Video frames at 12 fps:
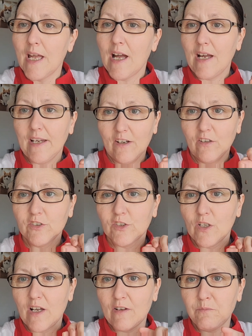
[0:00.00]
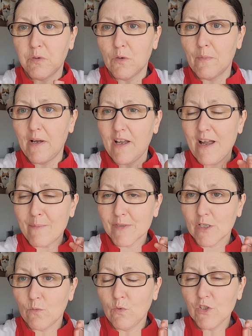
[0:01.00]
I also have put my
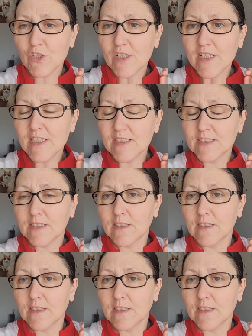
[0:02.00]
Amazon wish list.